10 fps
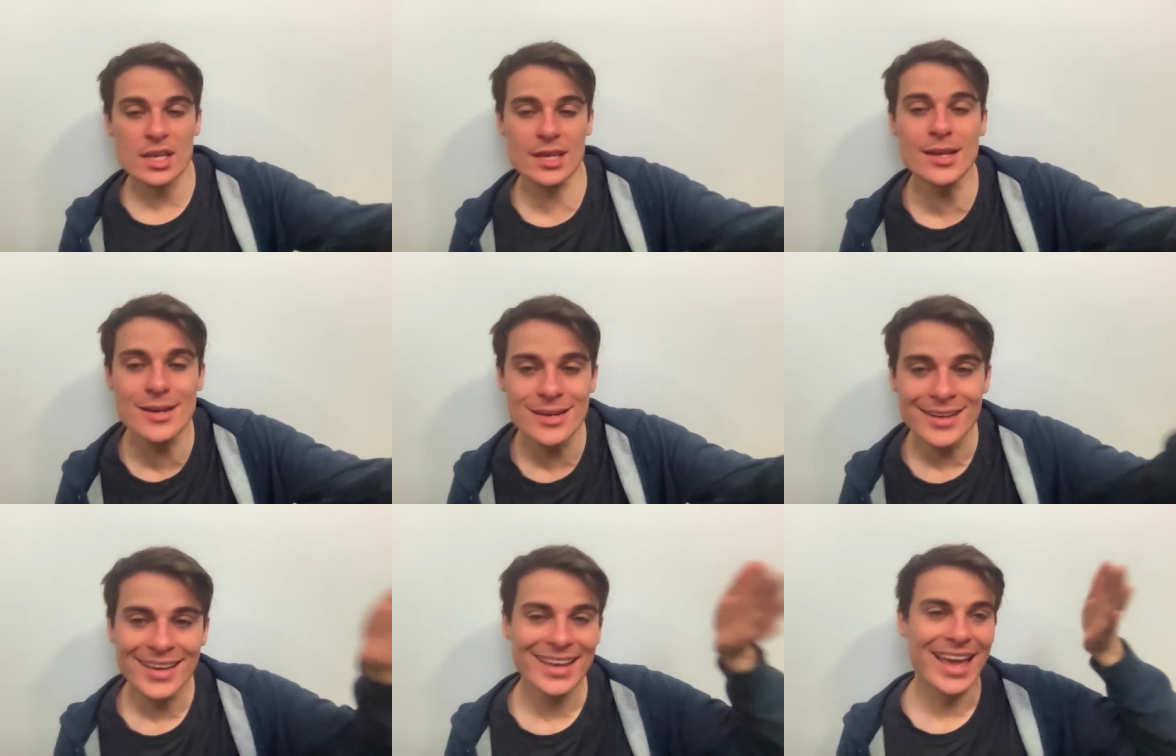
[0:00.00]
in
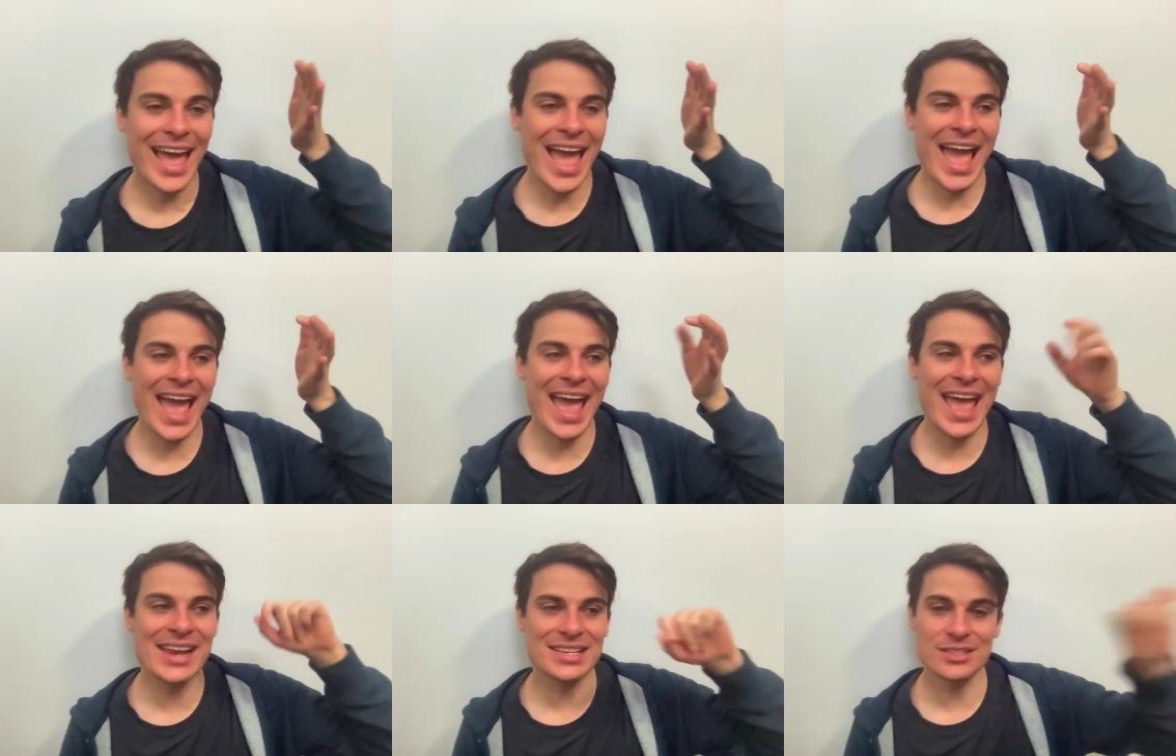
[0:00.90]

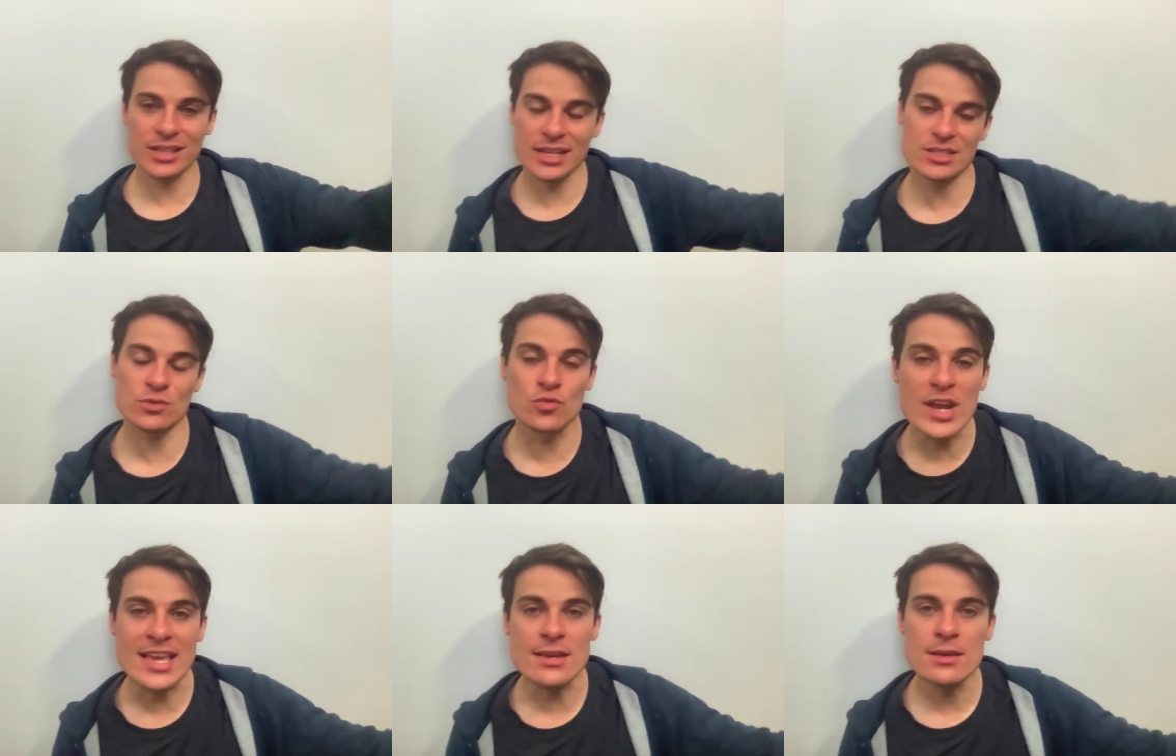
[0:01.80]
and he selects his
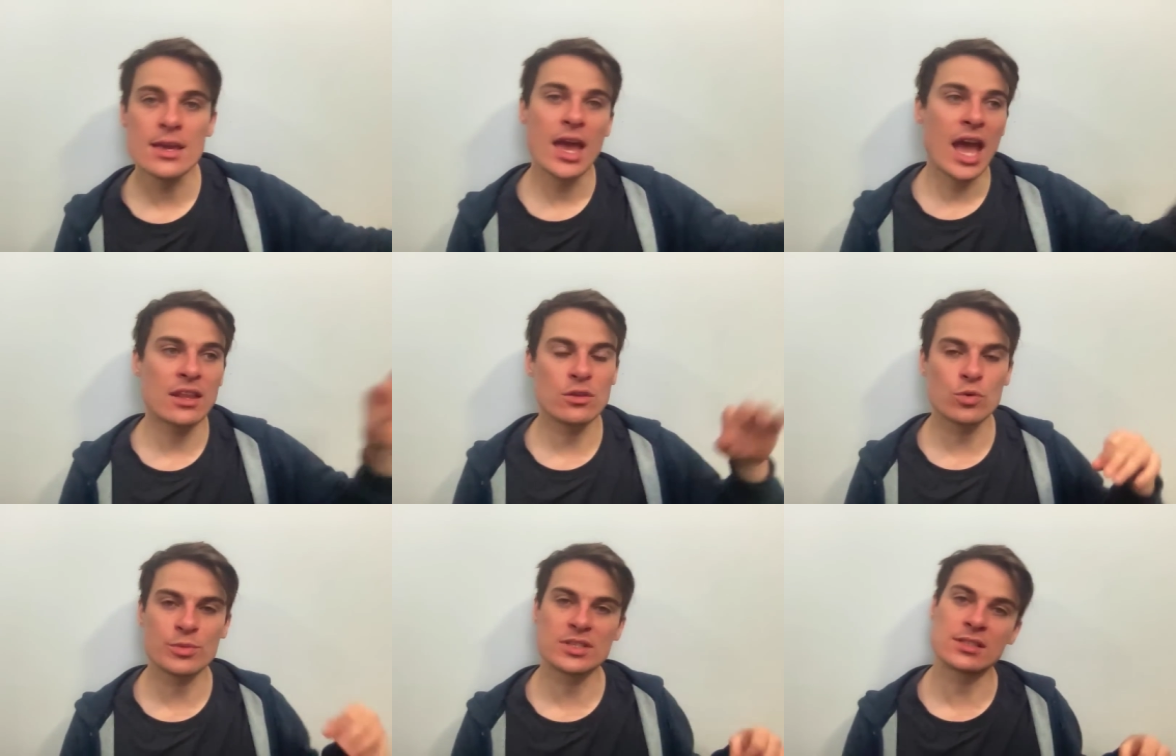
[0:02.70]
ring. And then the
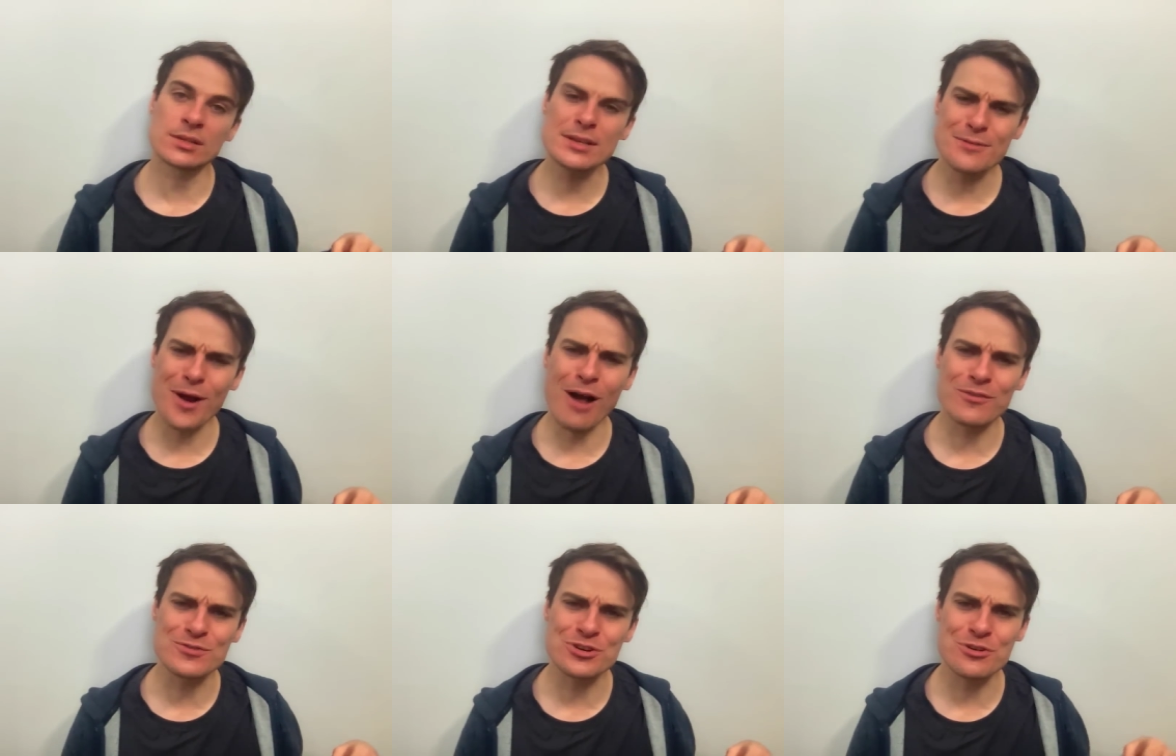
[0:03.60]
woman says, You're
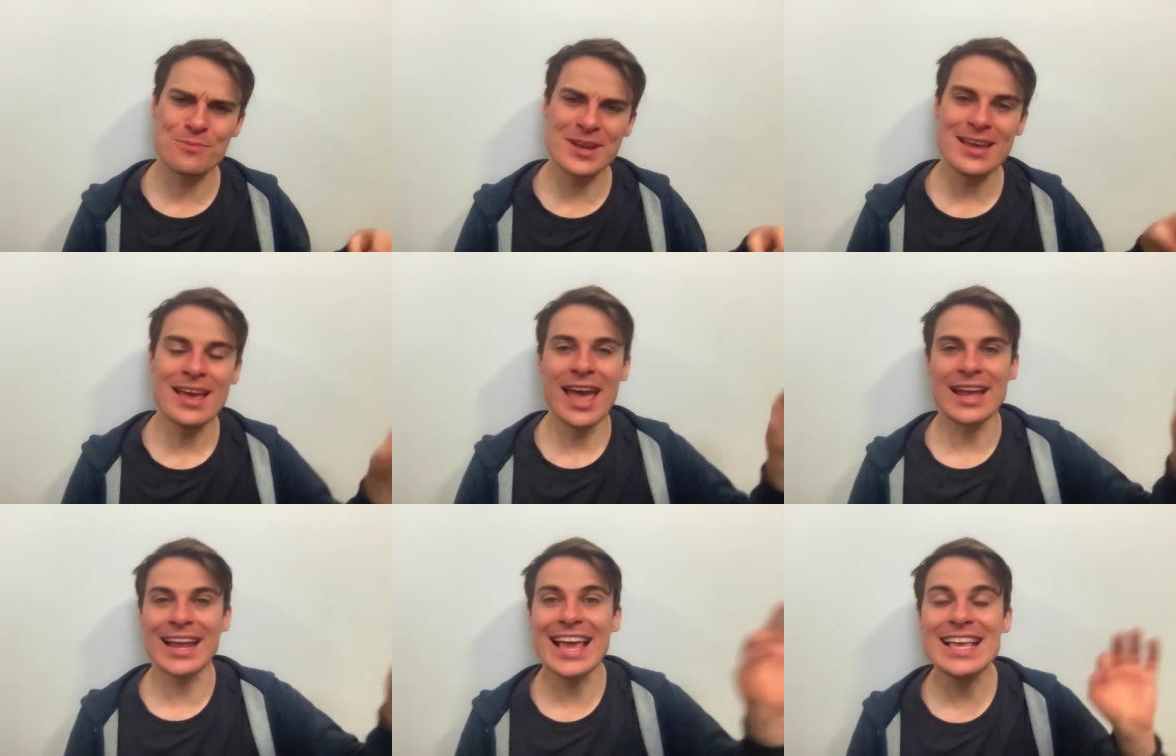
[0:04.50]
awful chirpy.
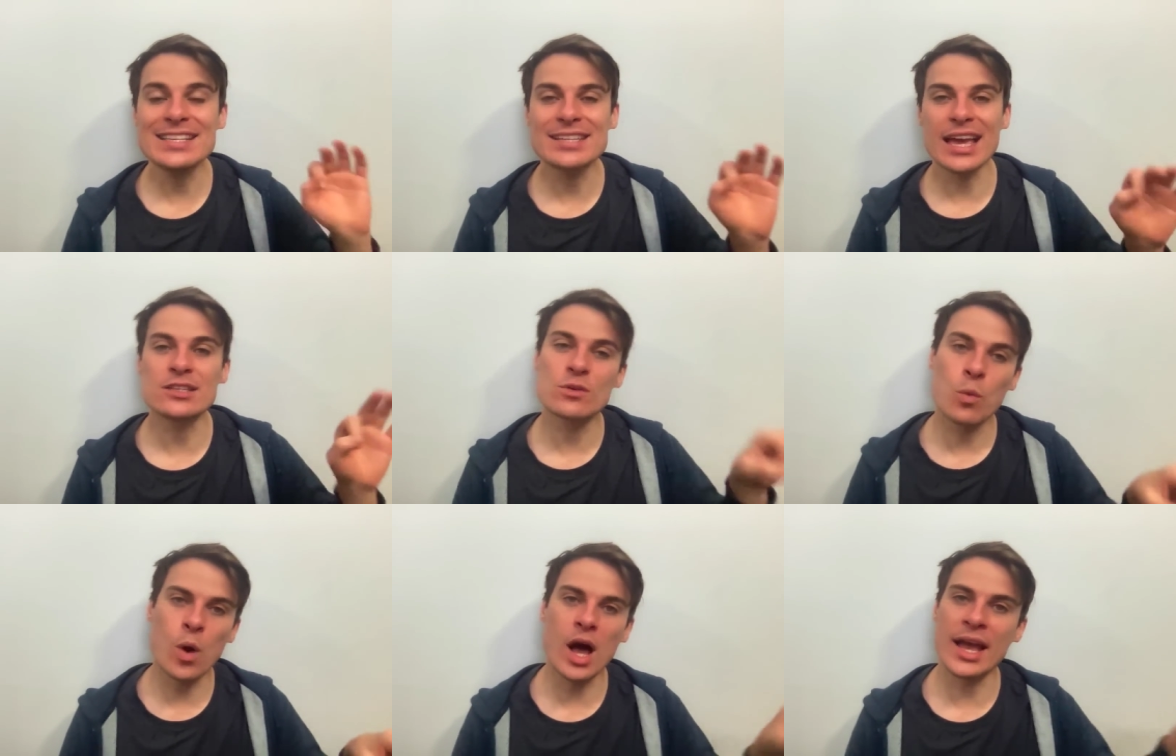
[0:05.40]
And he says,
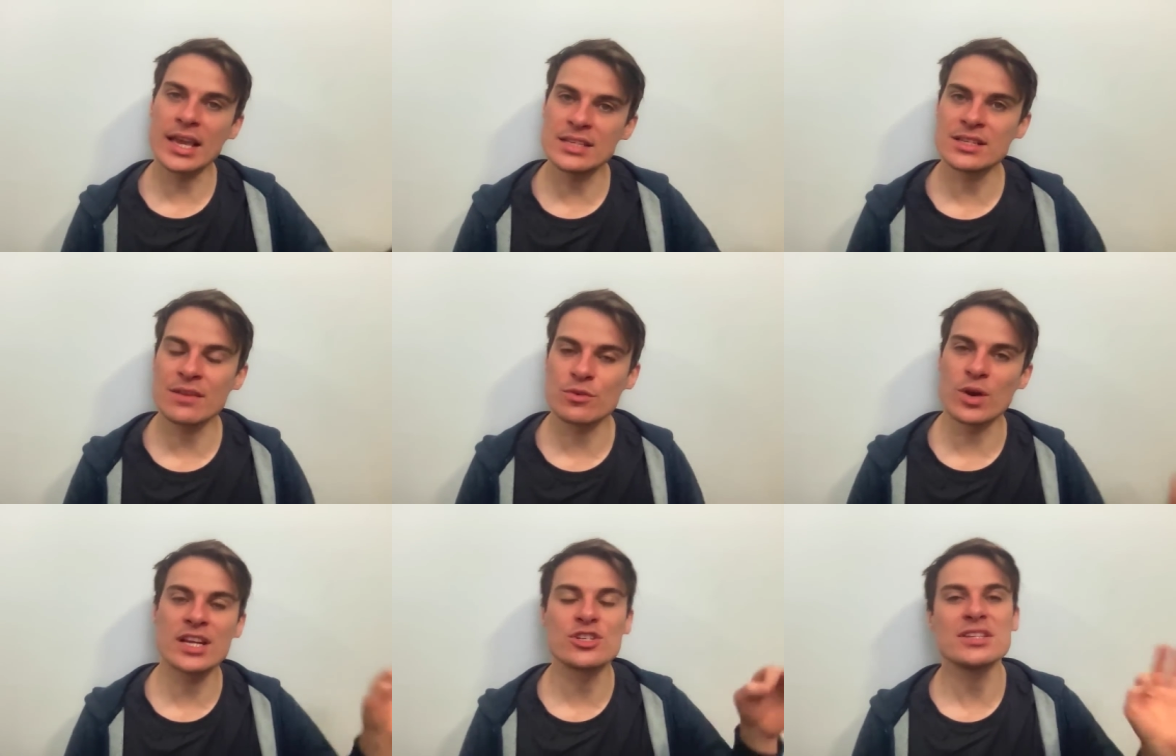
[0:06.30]
Why? Isn't
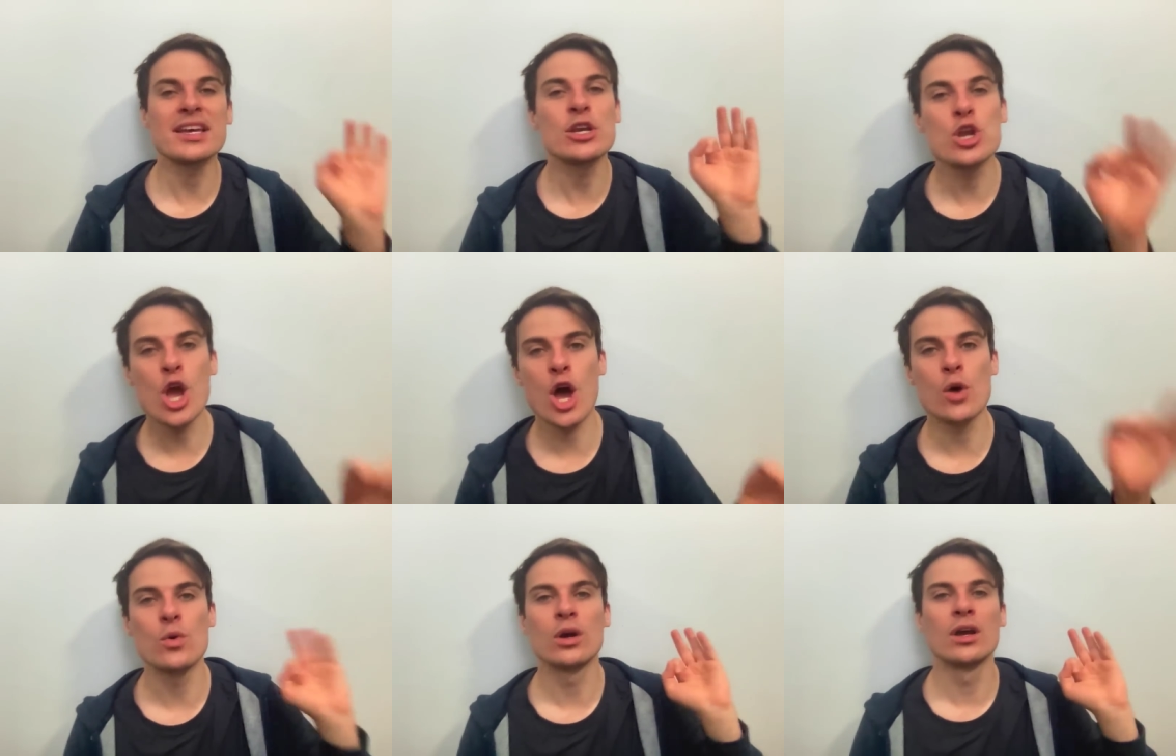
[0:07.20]
everyone? And she said, No